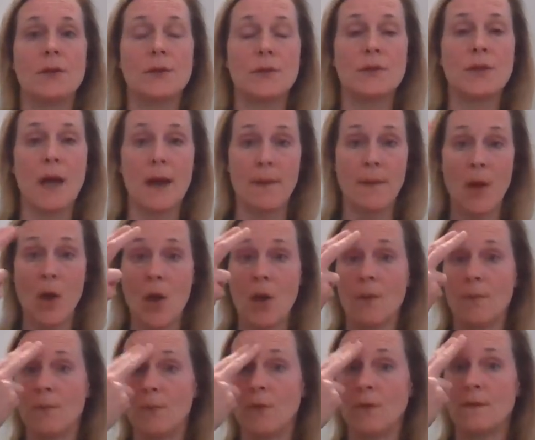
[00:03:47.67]
Good job.
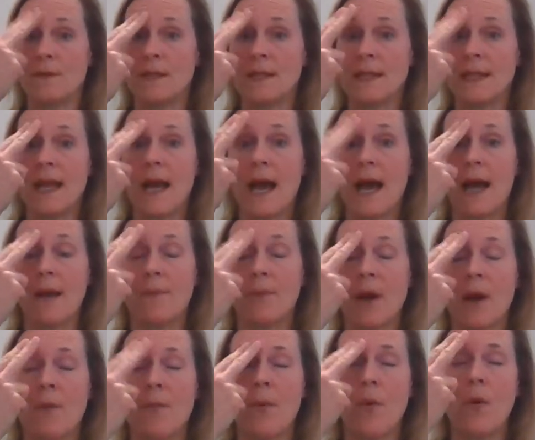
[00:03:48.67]
Move to the
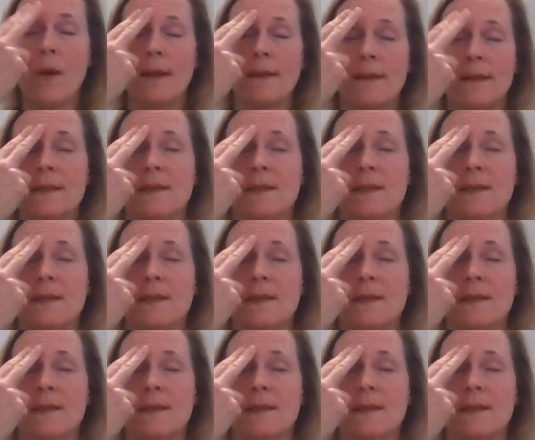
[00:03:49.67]
eyebrow point.